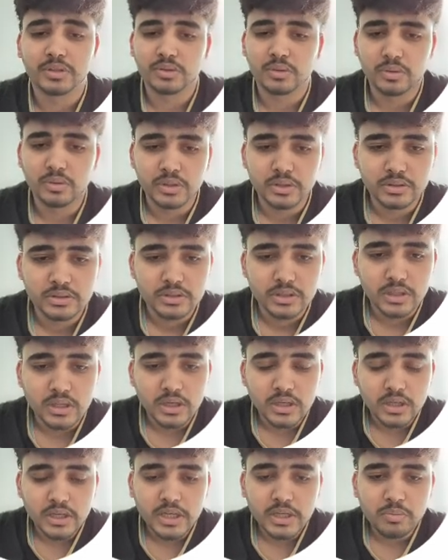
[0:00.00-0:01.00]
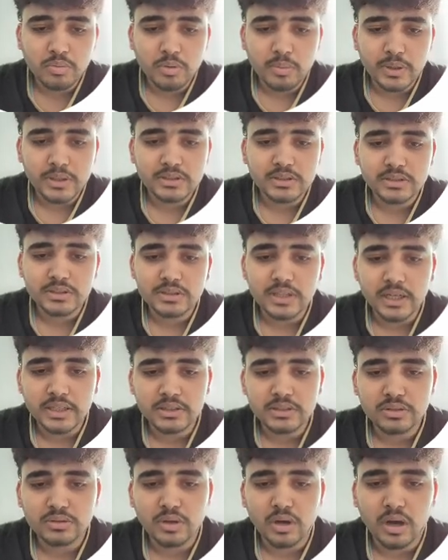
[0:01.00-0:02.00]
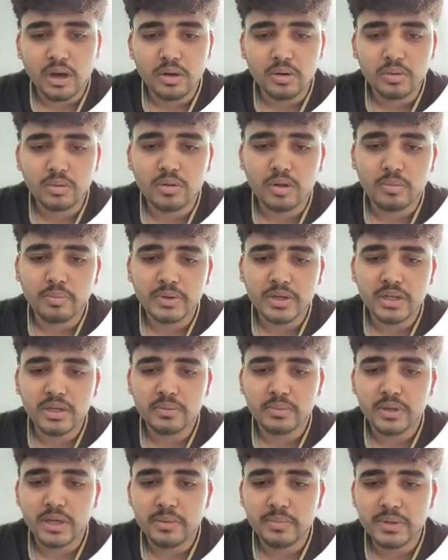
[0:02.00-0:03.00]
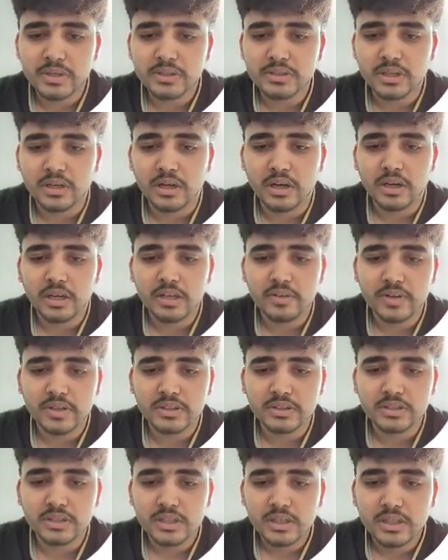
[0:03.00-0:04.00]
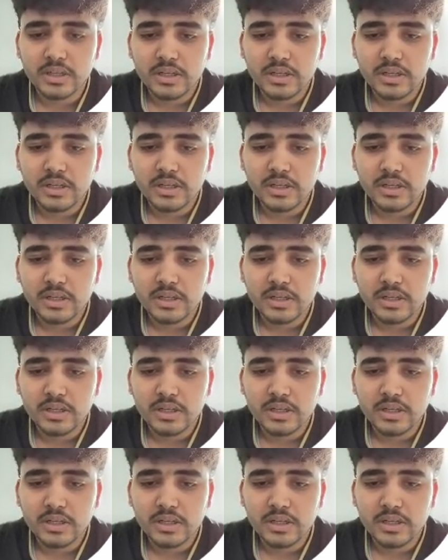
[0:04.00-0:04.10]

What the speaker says: So it provides insights into how competitive gaming events